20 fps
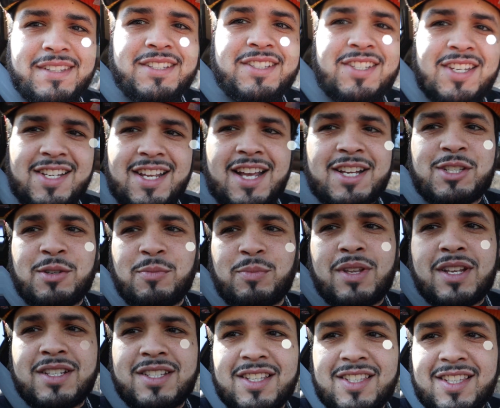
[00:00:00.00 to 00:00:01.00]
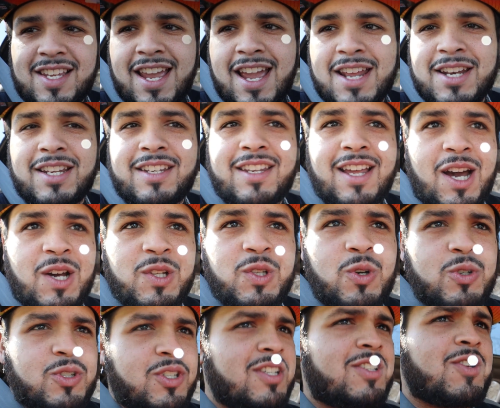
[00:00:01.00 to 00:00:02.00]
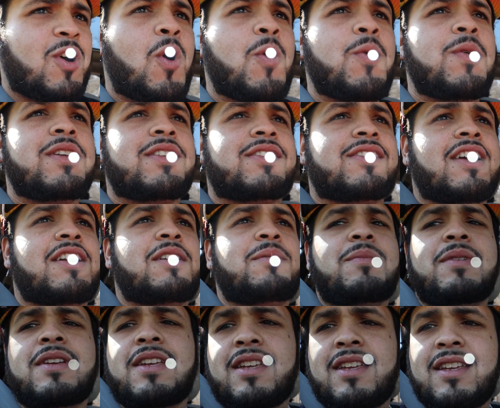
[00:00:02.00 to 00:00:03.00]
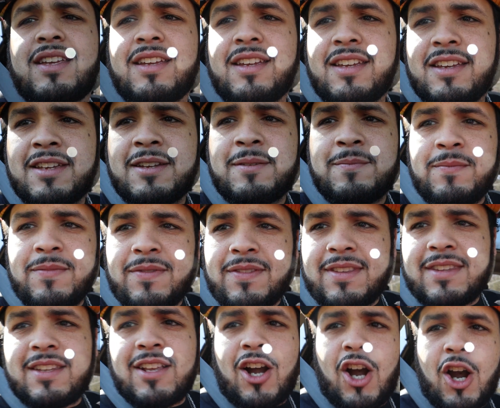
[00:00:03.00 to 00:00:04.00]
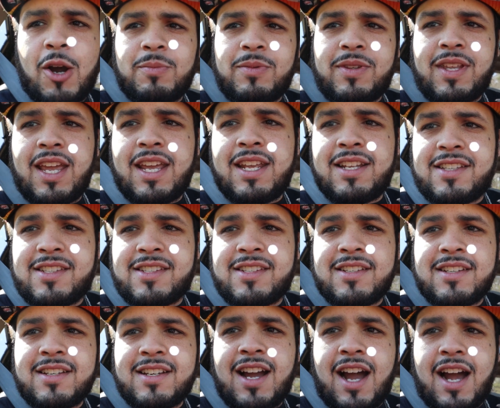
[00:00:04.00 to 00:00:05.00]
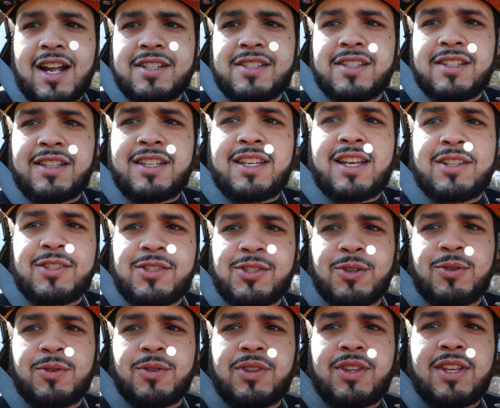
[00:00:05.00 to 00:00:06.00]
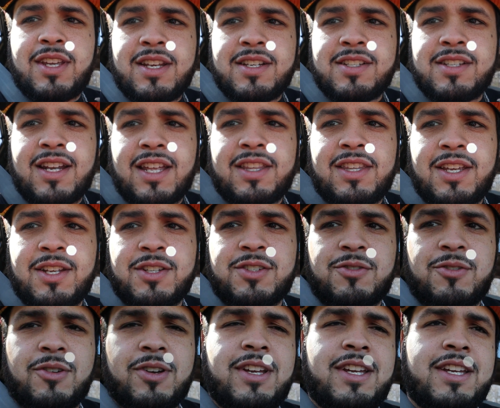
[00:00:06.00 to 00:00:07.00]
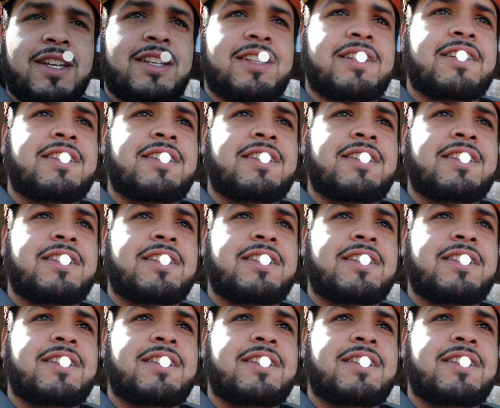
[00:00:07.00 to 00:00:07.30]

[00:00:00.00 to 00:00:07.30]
She's got some things to say on the down low. She's always sending me updates constantly on certain things, and I think it's great.